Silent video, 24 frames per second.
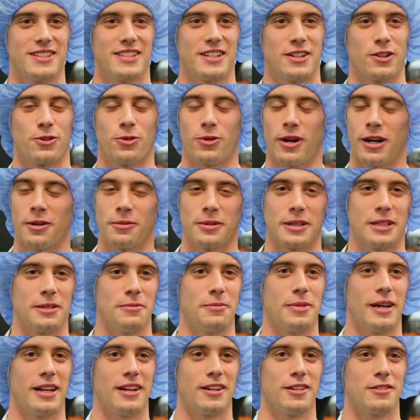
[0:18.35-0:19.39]
It's incredibly
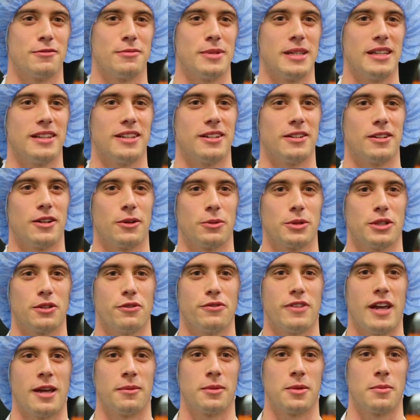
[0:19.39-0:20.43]
competitive being in there with the
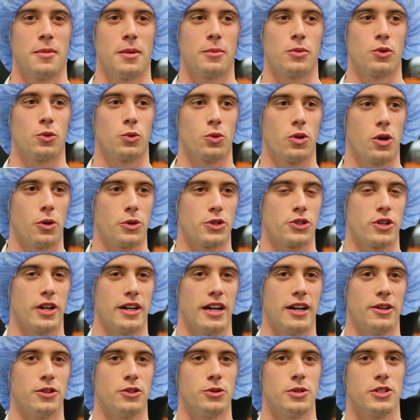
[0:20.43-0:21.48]
family member. We're always trying
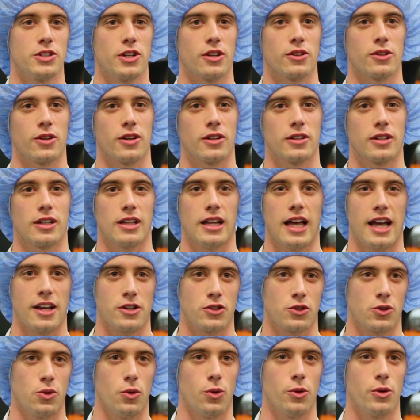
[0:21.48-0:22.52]
to outdo each other on class
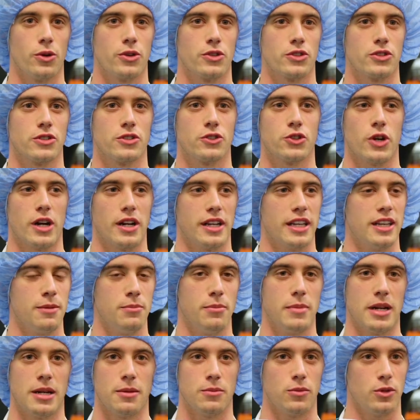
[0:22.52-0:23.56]
scores, trying to get
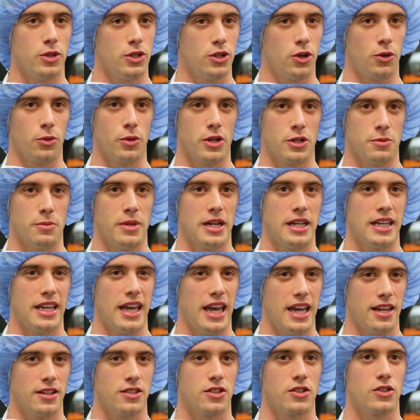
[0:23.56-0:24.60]
as many
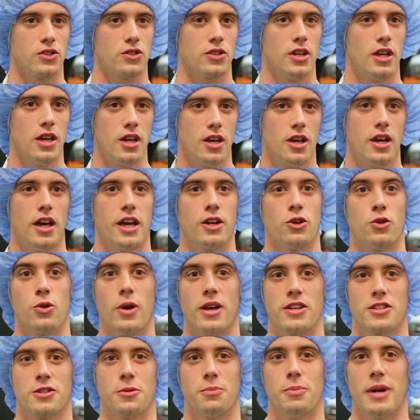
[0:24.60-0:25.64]
cases, and who
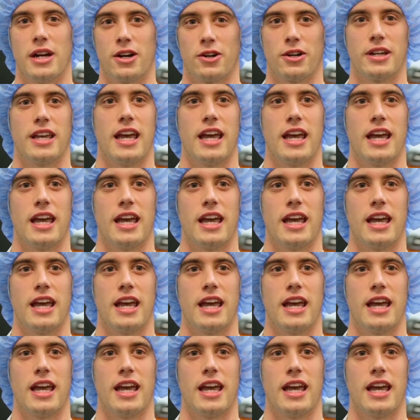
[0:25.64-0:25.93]
has the better